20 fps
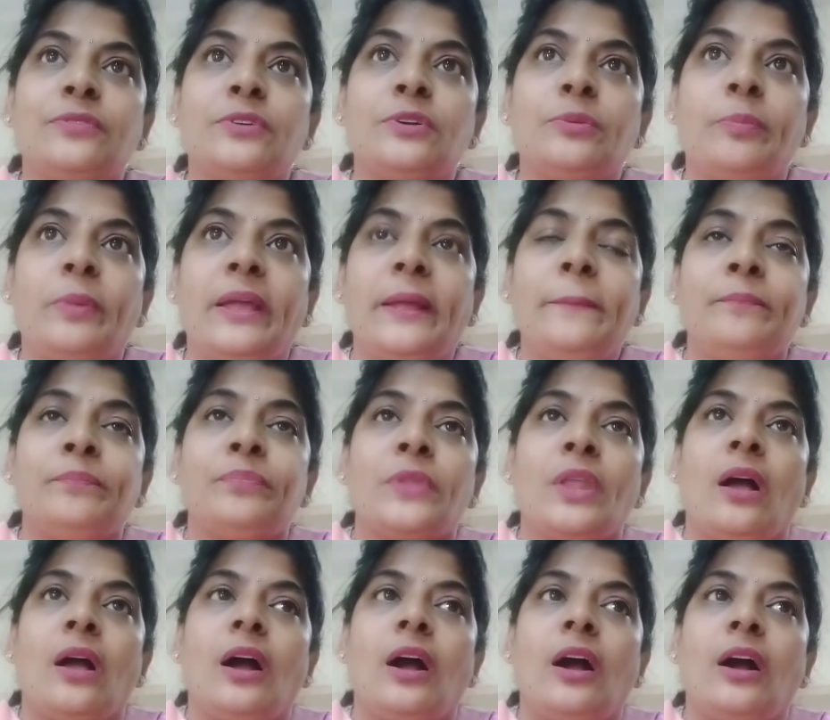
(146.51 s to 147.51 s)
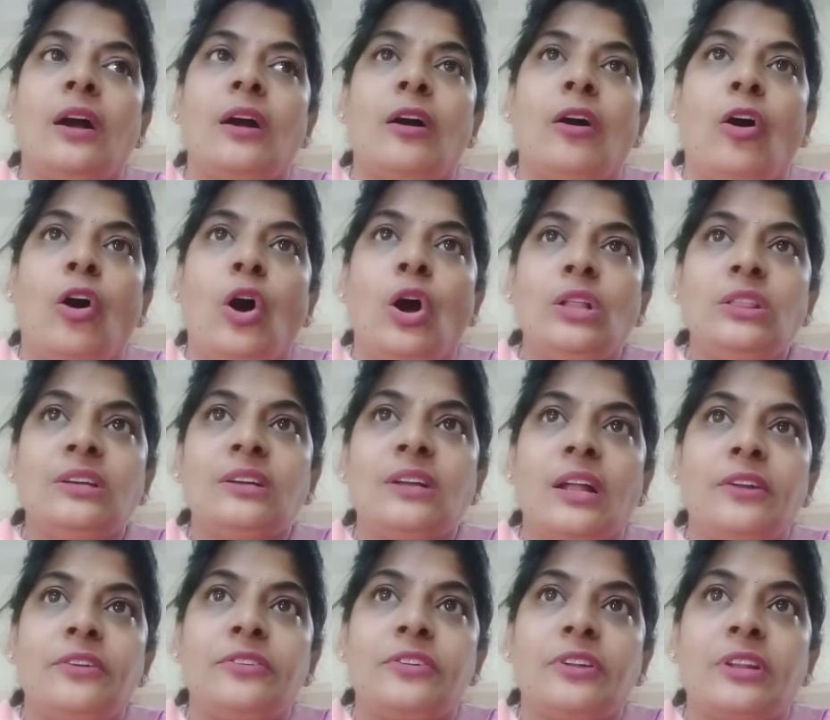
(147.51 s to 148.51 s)
would be all the
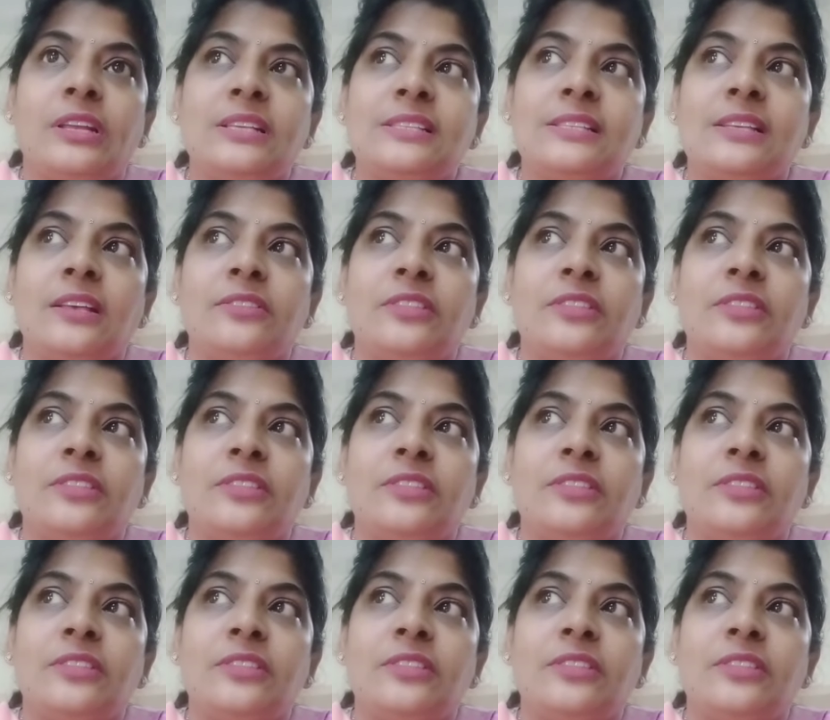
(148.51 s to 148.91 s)
countries,